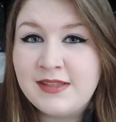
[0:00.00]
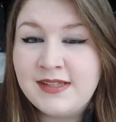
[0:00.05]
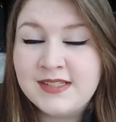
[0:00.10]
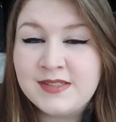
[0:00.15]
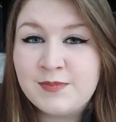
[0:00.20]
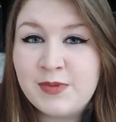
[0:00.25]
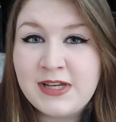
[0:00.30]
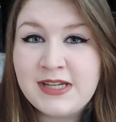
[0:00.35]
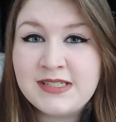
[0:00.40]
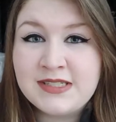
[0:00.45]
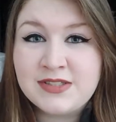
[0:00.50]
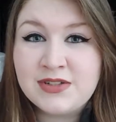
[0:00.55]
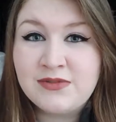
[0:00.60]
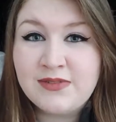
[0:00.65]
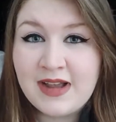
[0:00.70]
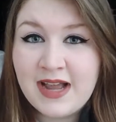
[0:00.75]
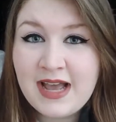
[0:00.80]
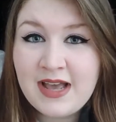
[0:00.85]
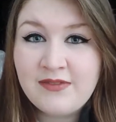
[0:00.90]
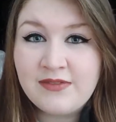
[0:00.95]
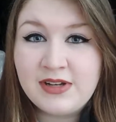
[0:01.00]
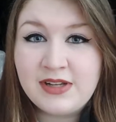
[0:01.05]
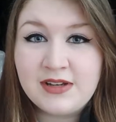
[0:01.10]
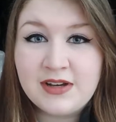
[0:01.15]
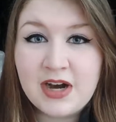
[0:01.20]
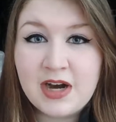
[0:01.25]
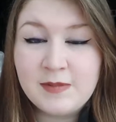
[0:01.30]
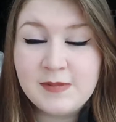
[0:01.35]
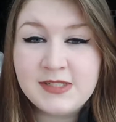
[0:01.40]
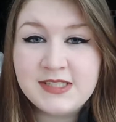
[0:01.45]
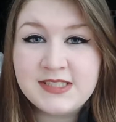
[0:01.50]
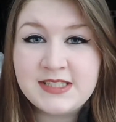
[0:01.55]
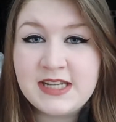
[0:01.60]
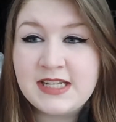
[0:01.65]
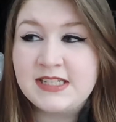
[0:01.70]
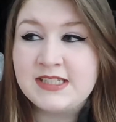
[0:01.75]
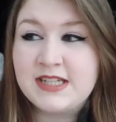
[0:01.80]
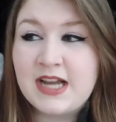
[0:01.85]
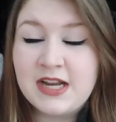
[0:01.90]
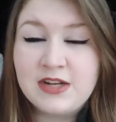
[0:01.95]
these plans don't have any common
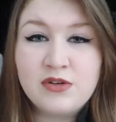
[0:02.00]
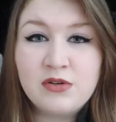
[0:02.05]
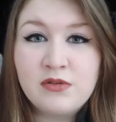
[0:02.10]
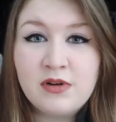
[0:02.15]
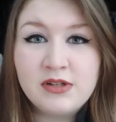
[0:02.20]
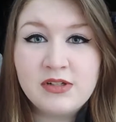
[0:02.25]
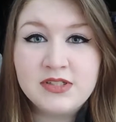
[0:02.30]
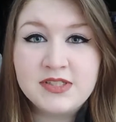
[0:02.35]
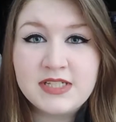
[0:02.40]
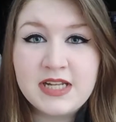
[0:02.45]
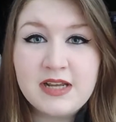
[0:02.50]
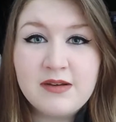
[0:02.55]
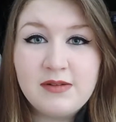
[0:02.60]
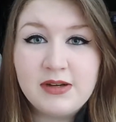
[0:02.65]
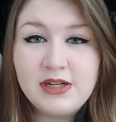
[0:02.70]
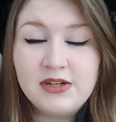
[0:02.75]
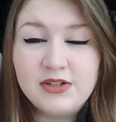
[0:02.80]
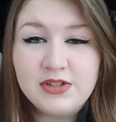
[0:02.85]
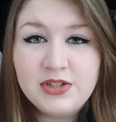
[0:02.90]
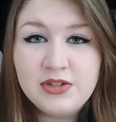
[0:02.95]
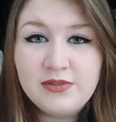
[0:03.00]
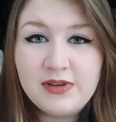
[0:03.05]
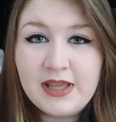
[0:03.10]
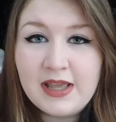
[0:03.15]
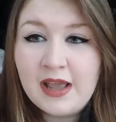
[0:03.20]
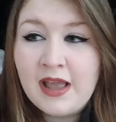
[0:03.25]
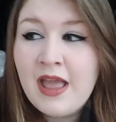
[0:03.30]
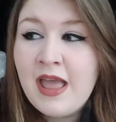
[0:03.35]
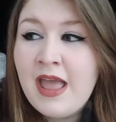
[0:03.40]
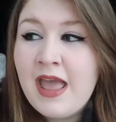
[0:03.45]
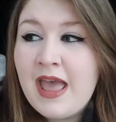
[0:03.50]
sense. I don't understand what you're doing.